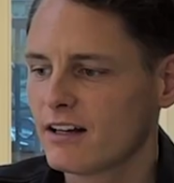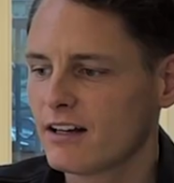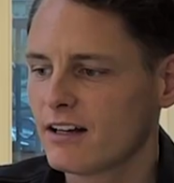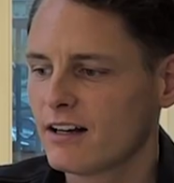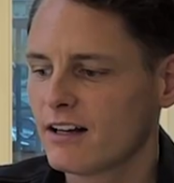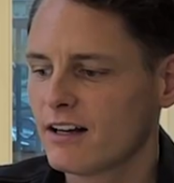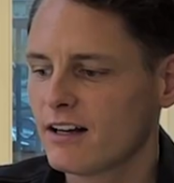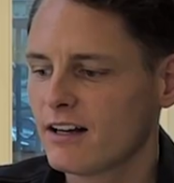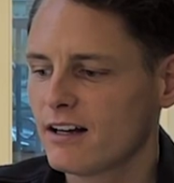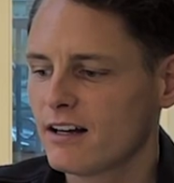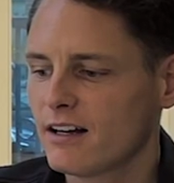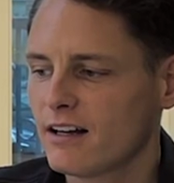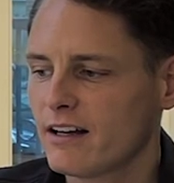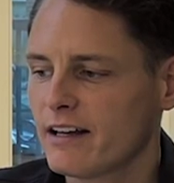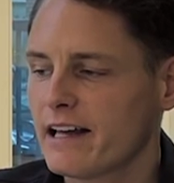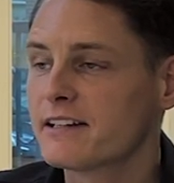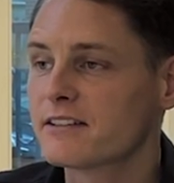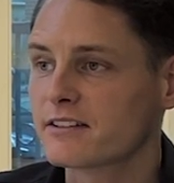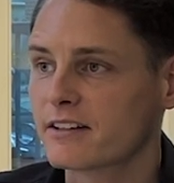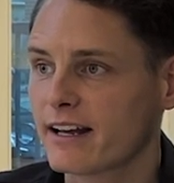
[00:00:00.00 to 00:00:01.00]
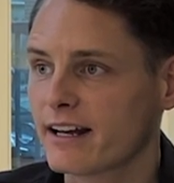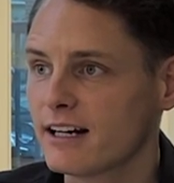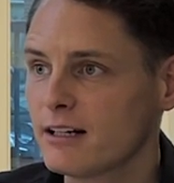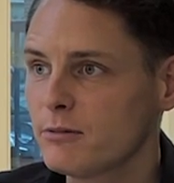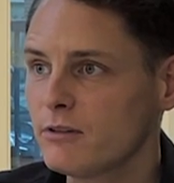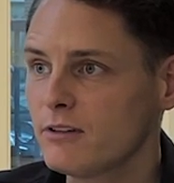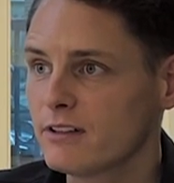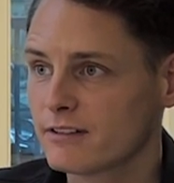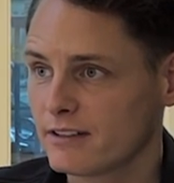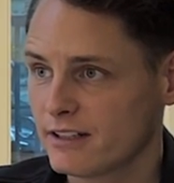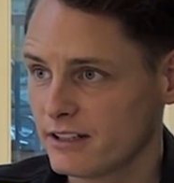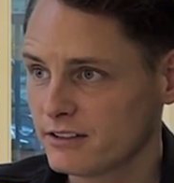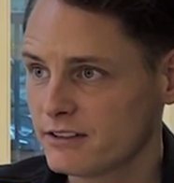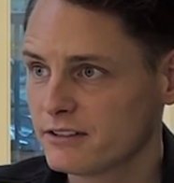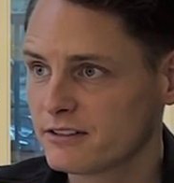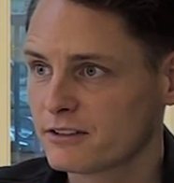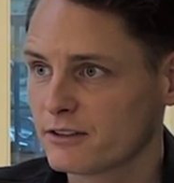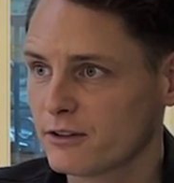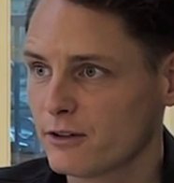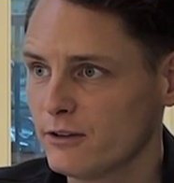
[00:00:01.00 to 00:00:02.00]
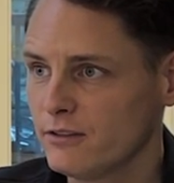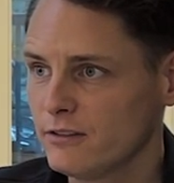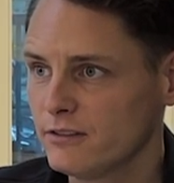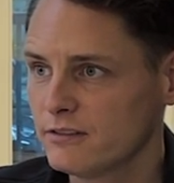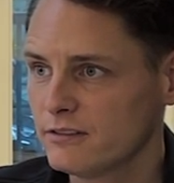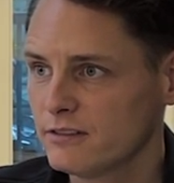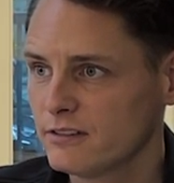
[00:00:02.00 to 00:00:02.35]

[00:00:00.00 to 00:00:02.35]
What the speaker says: It's scalable, and yes, it's a goal.